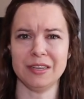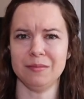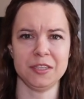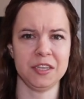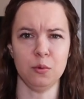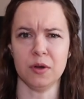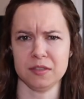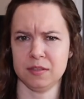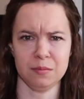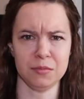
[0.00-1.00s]
in Key
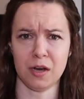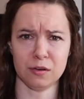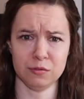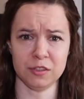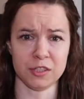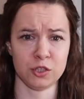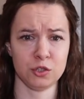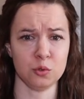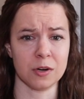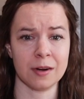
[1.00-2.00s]
West, I'm not really
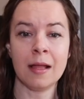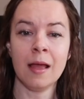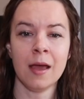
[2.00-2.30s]
sure.